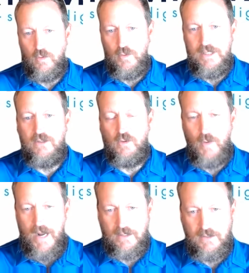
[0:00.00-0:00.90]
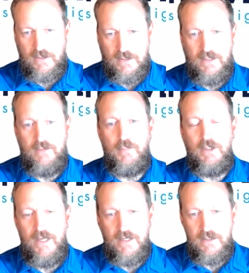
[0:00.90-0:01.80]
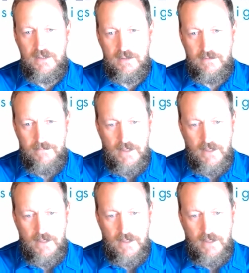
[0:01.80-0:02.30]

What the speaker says: redirects in place